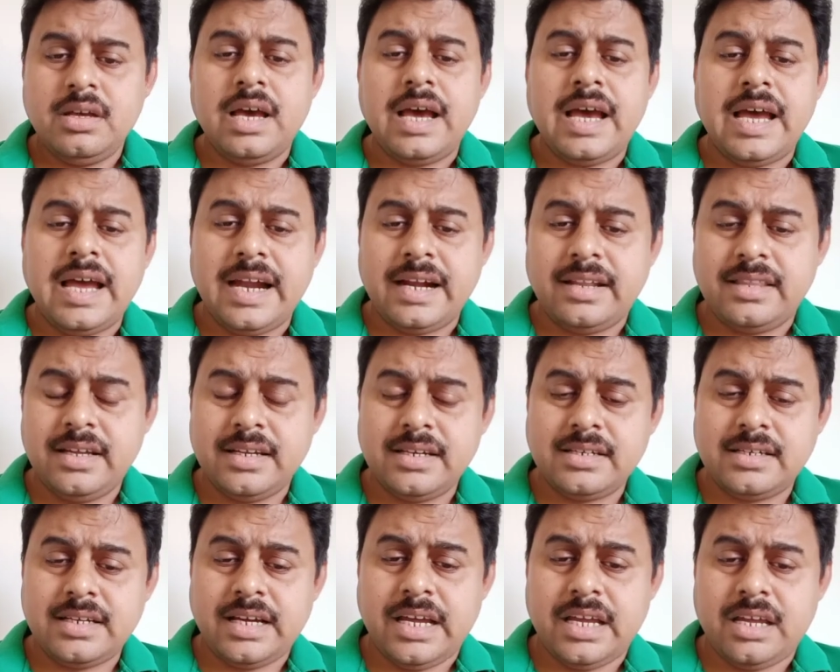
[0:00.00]
At that
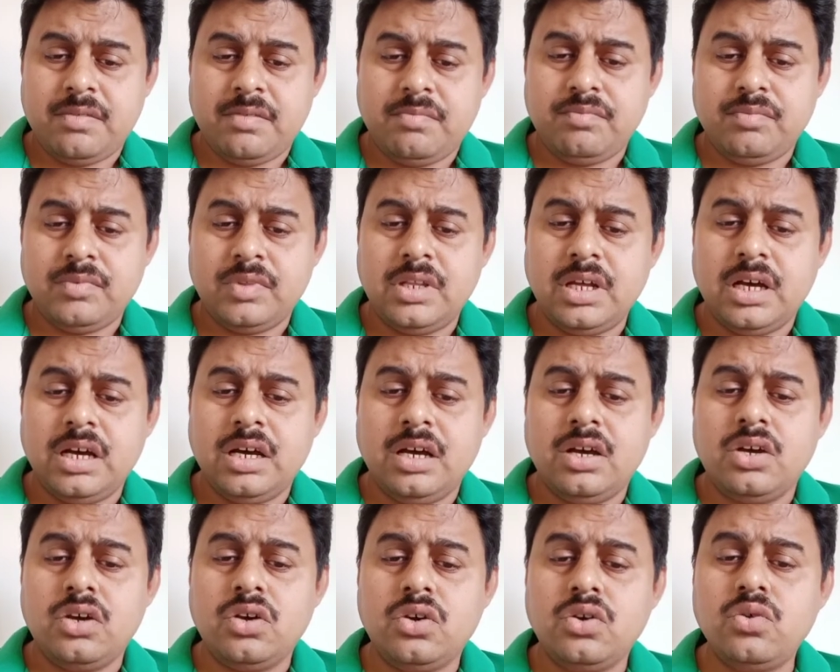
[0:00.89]
time,
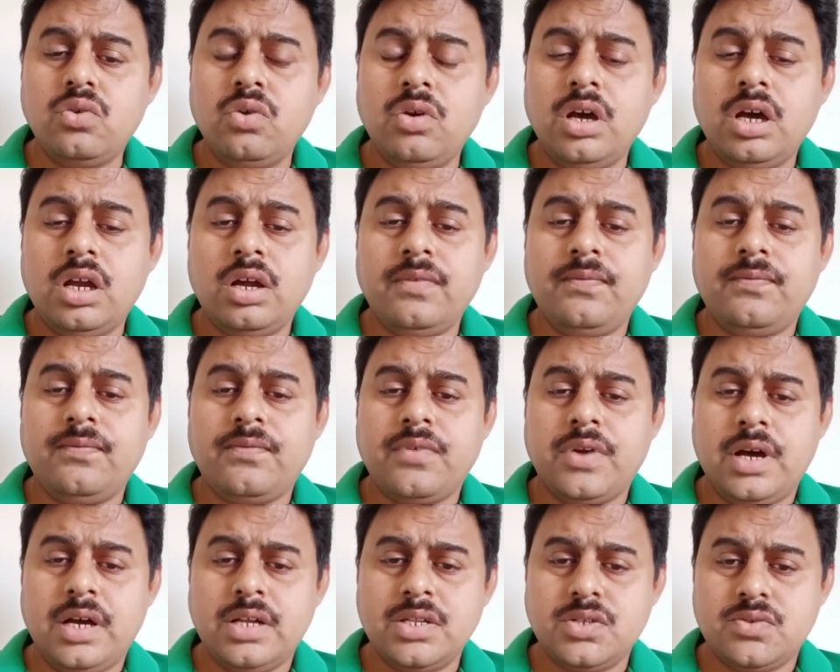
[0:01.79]
the ruler of
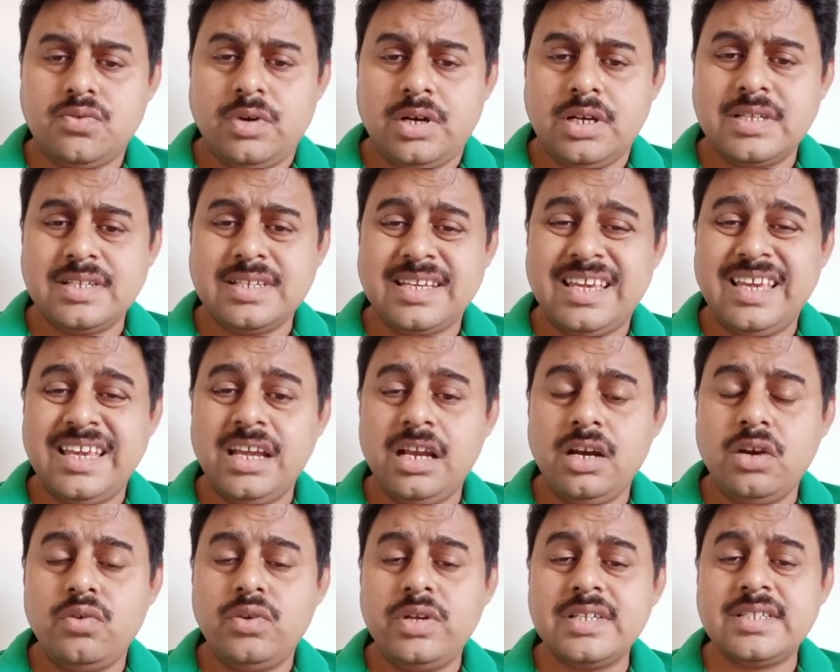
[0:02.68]
France was King
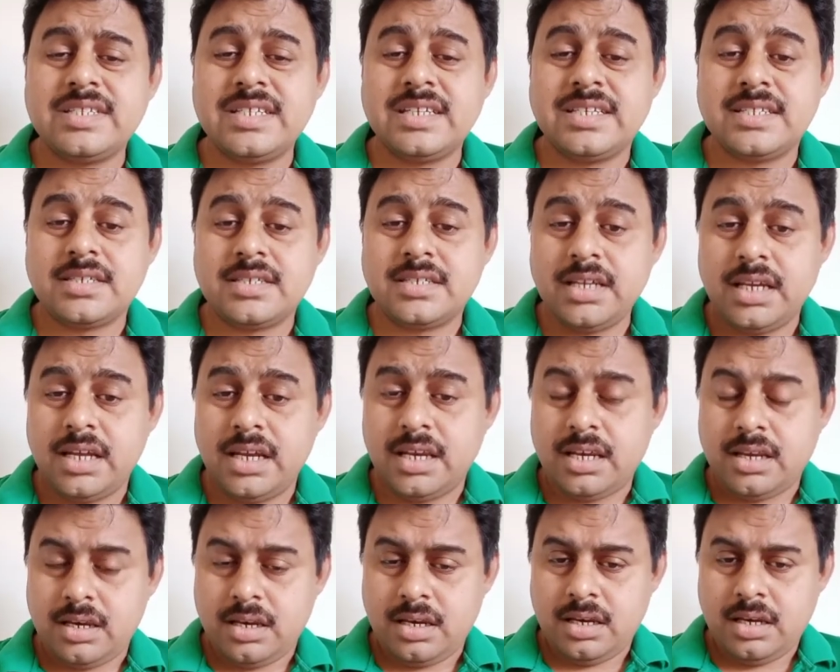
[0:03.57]
Louis
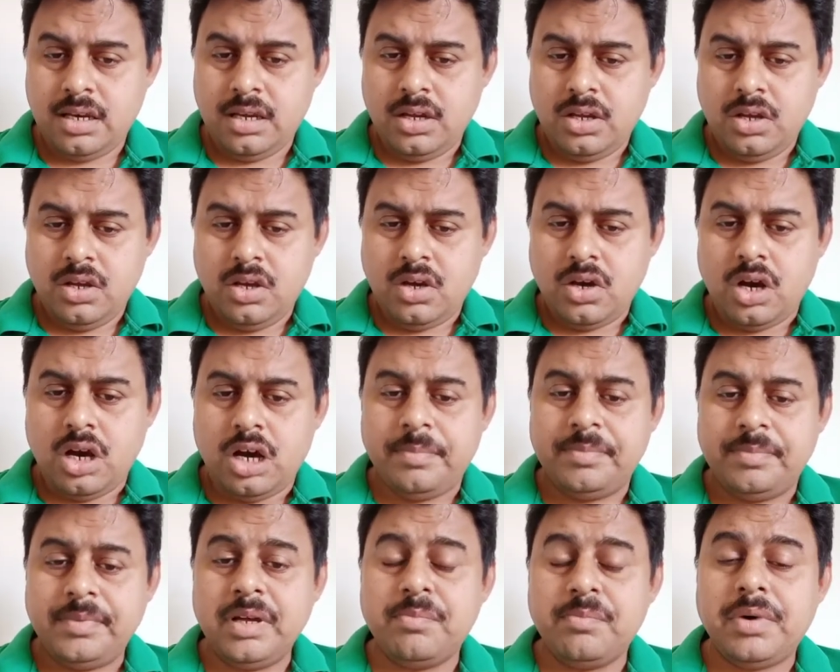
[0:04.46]
XVI
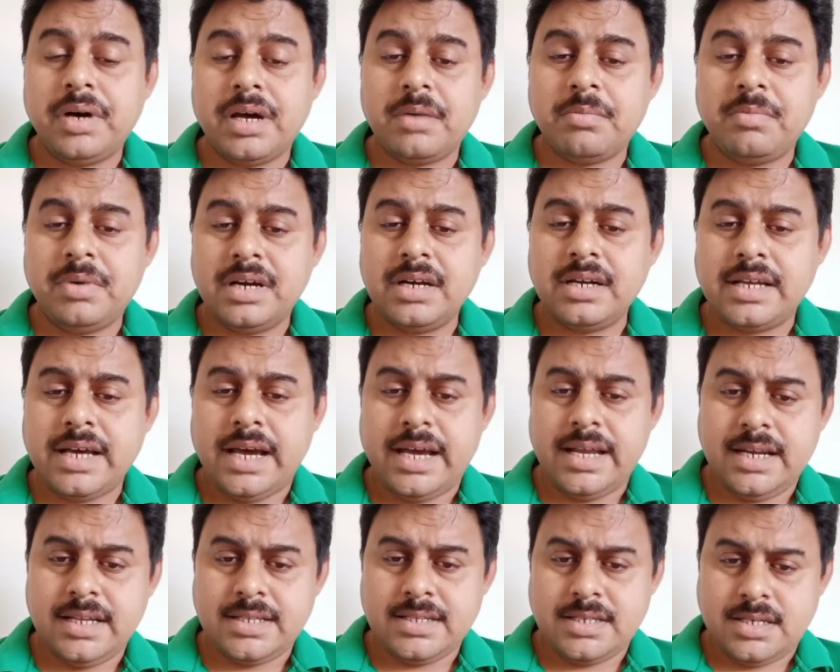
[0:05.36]
of the Bourbon
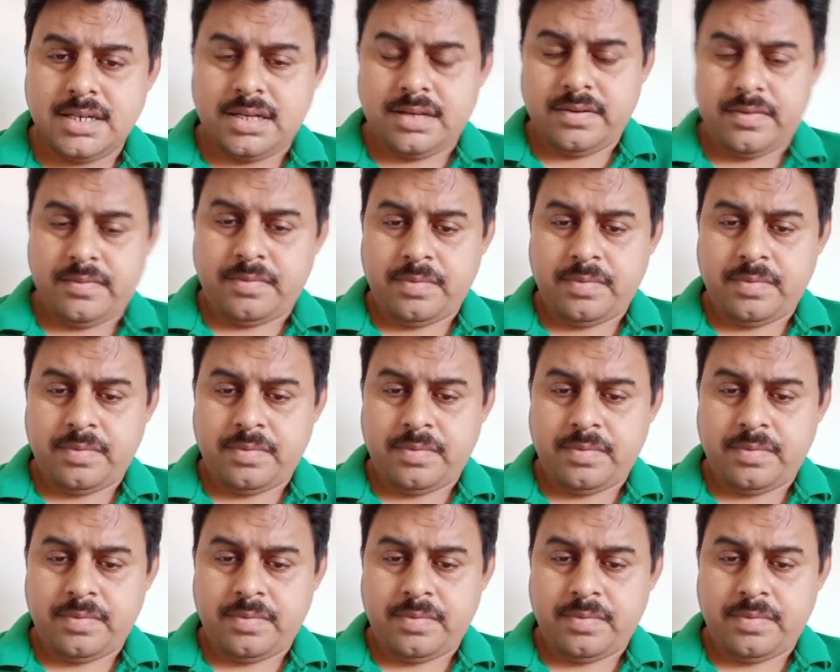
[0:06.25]
dynasty.